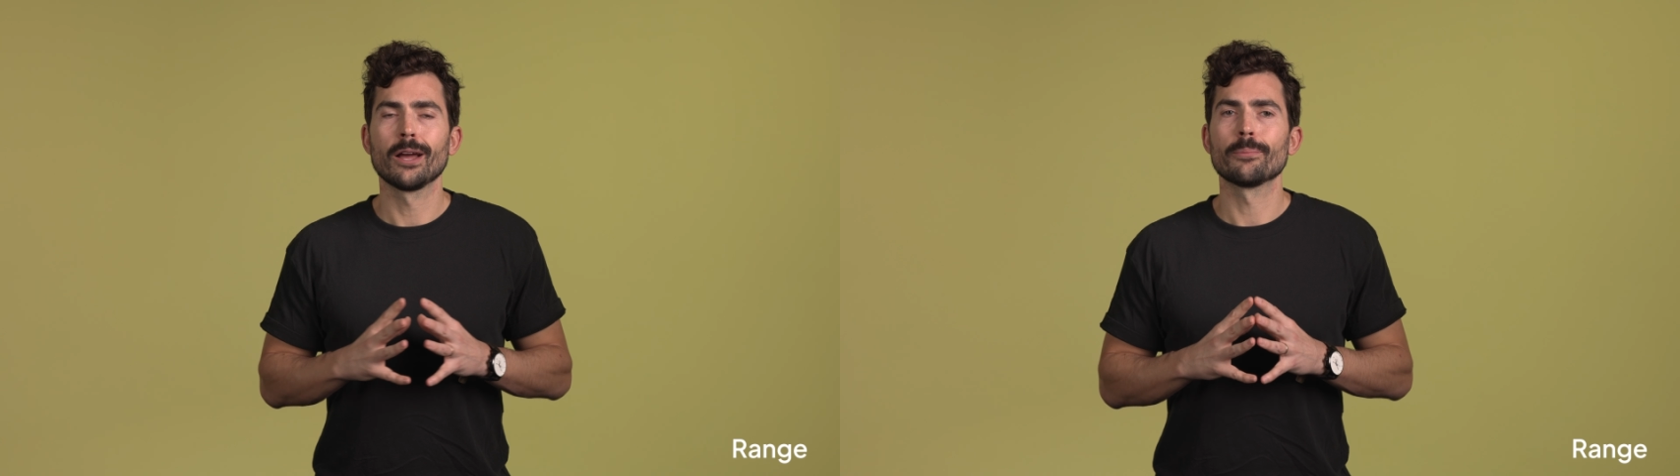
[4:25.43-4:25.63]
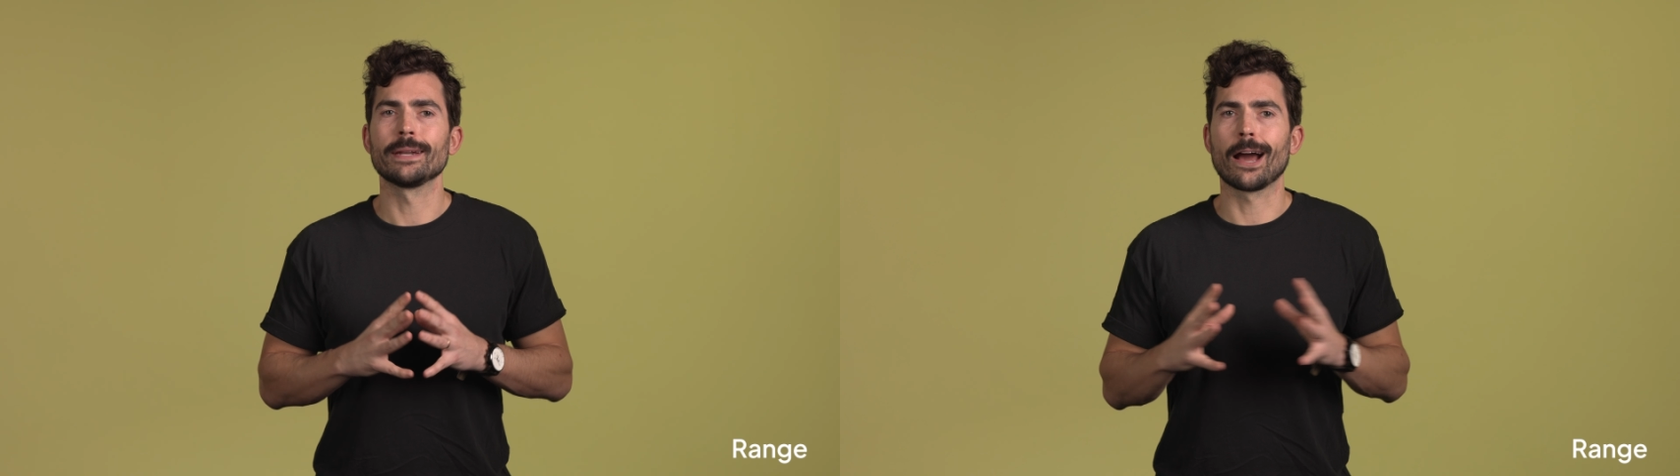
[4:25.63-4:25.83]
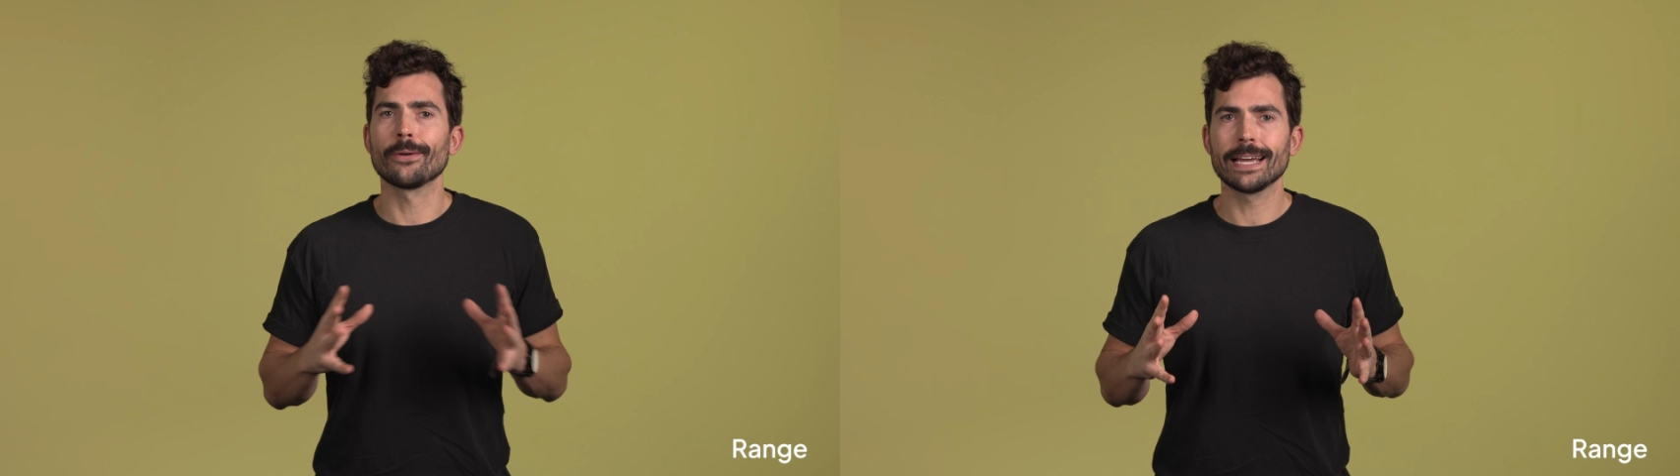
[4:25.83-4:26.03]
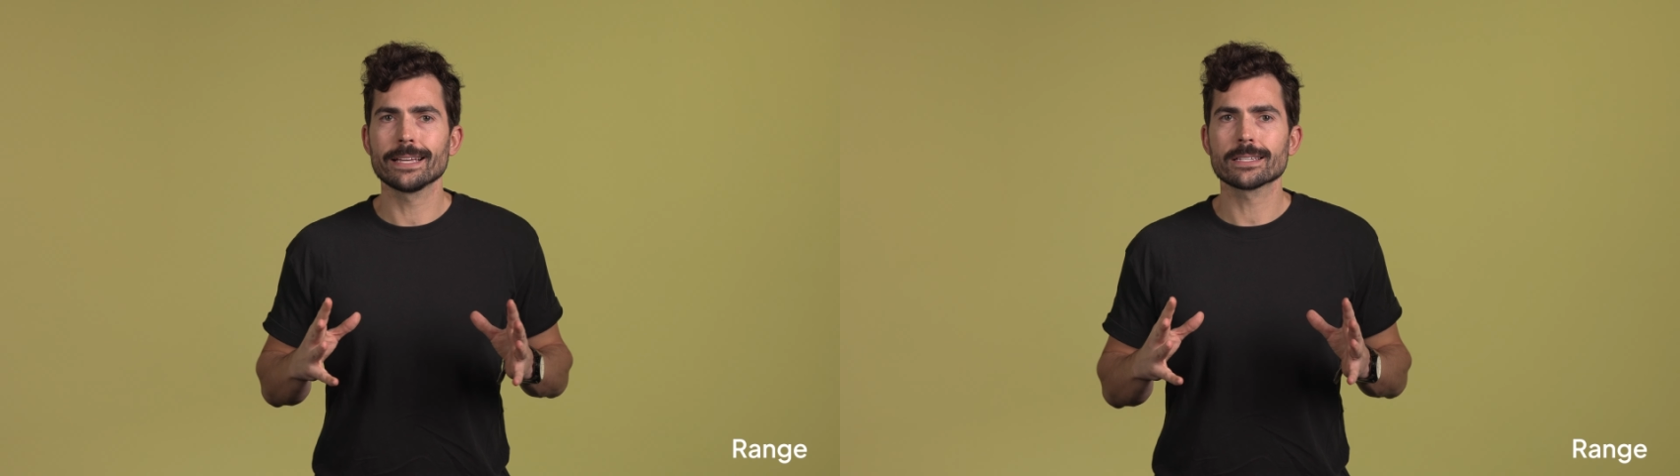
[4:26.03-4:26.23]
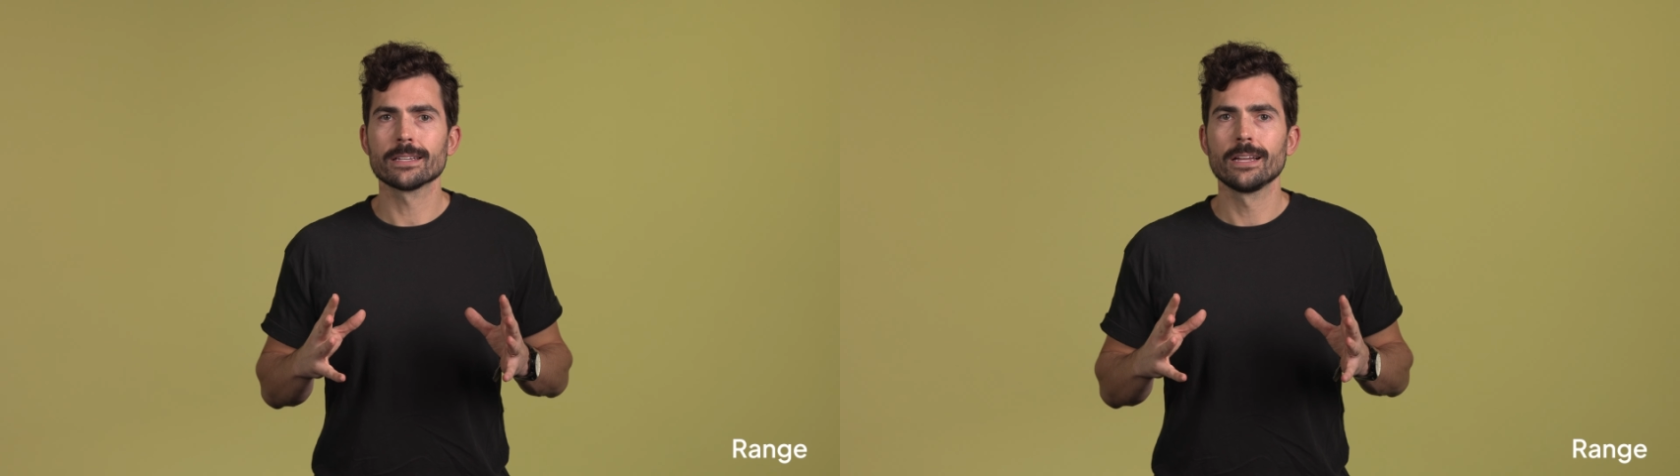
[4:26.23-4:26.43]
but
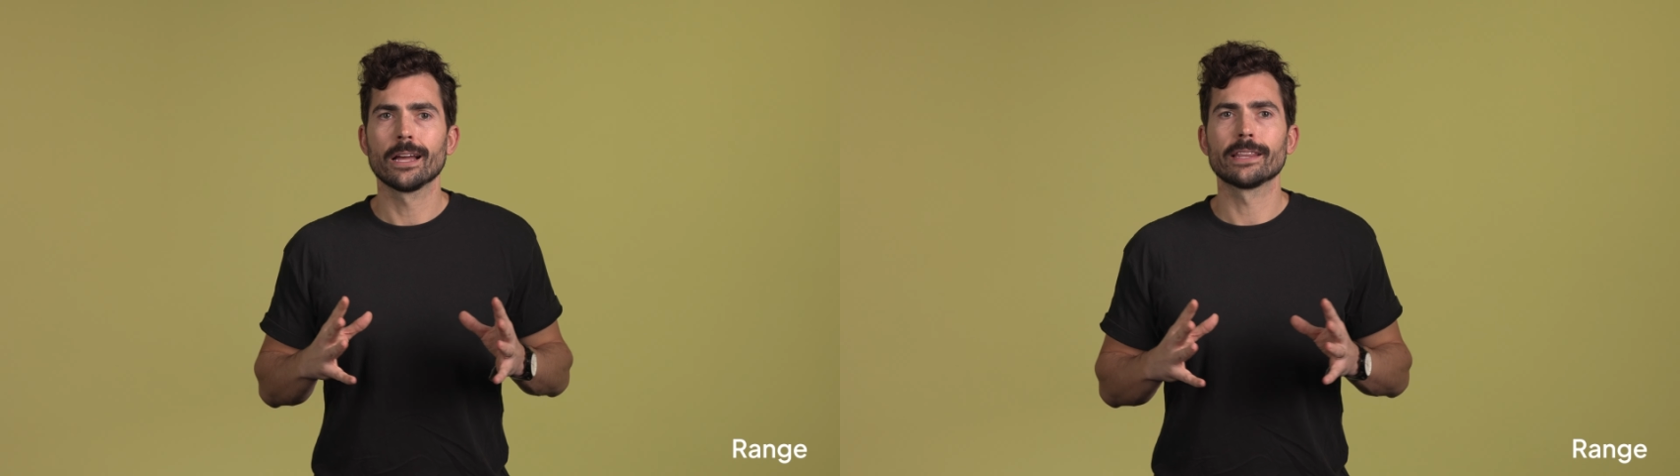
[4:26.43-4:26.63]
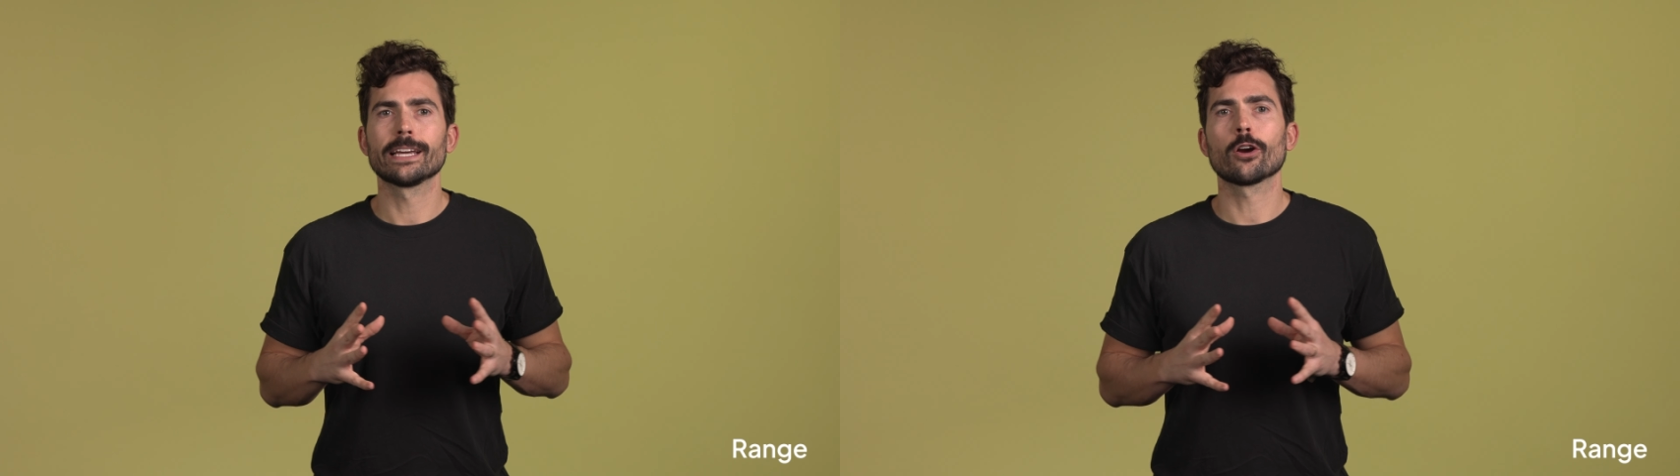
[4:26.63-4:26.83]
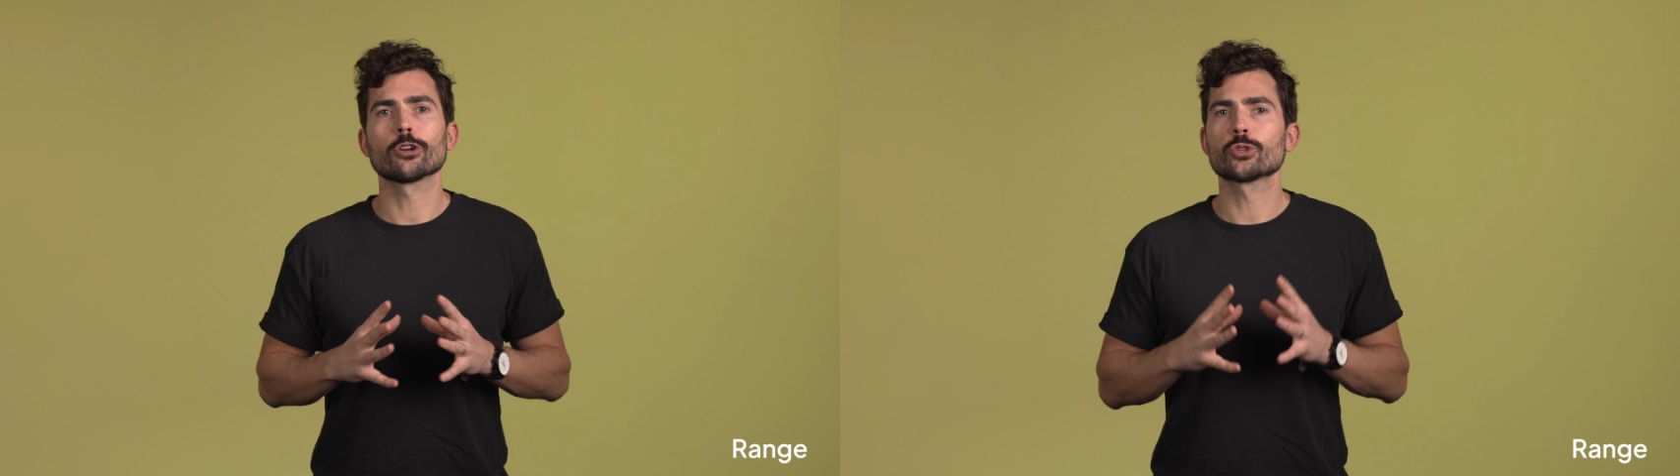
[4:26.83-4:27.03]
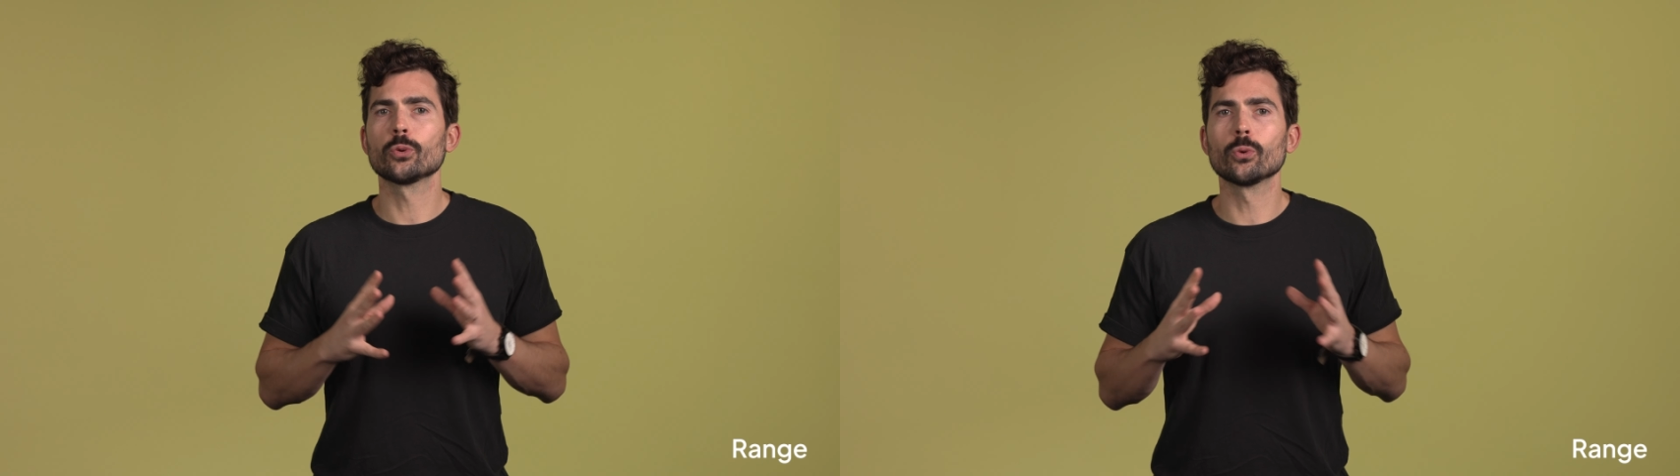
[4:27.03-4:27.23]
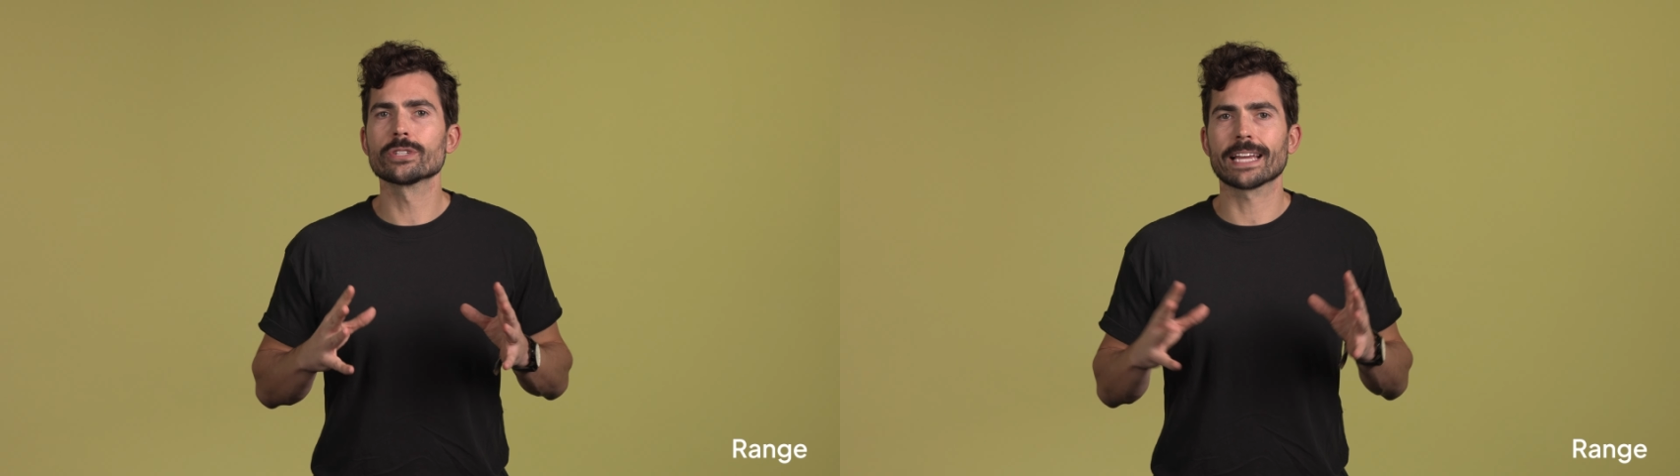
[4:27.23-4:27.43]
nowadays, there are
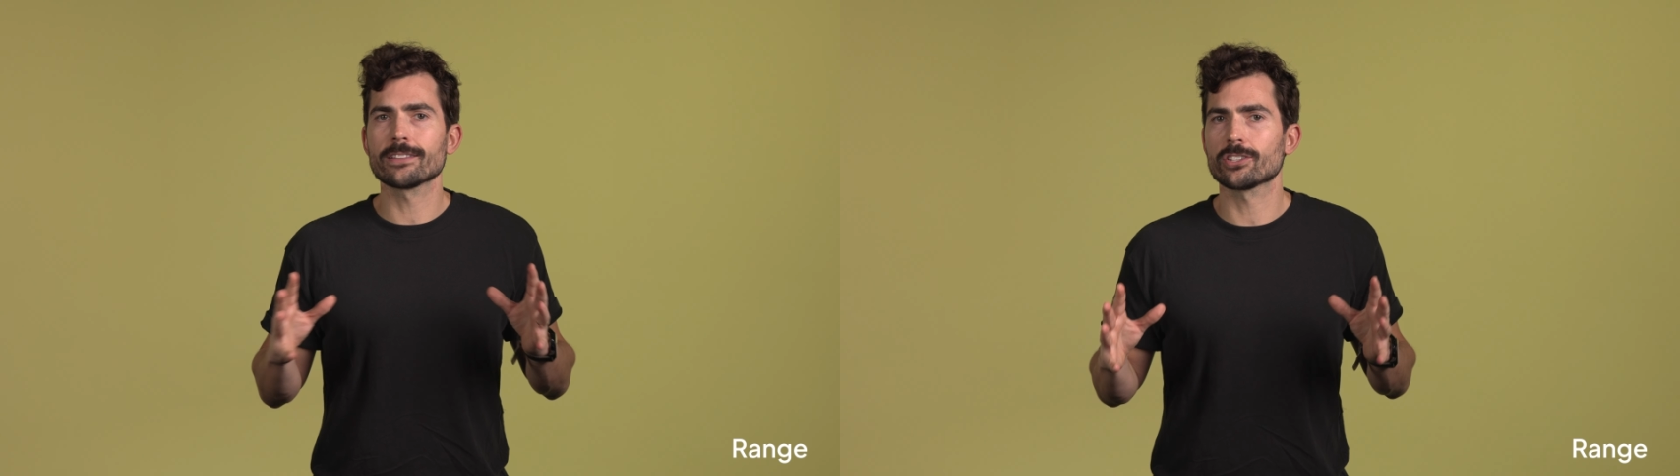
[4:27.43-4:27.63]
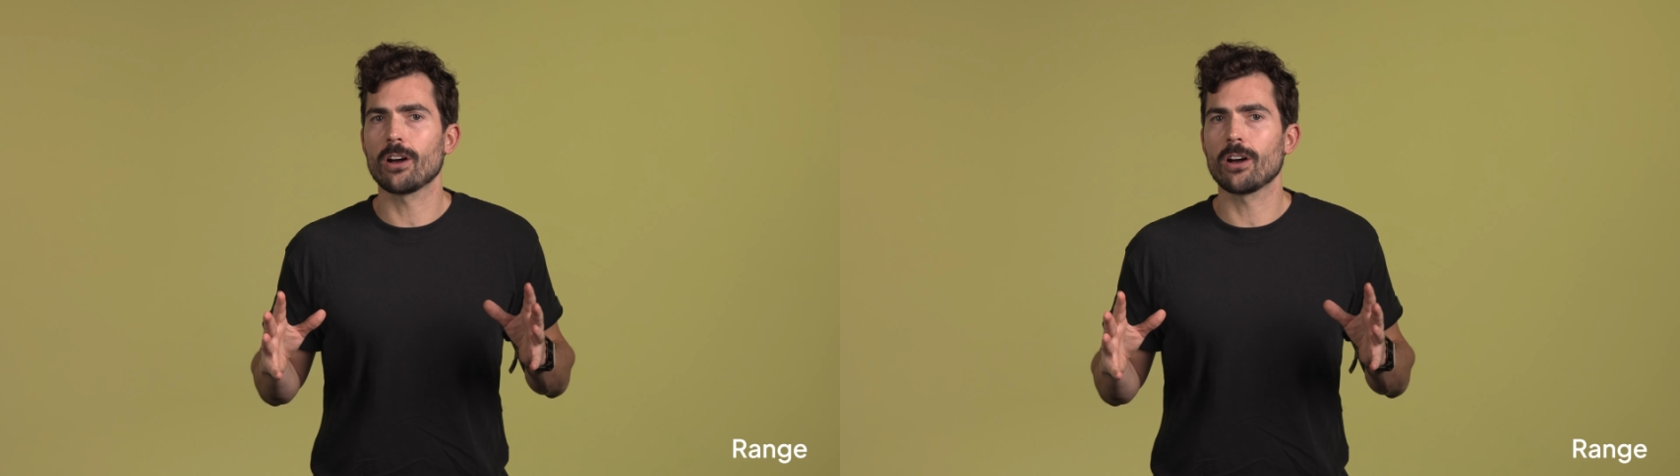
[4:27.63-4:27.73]
tools and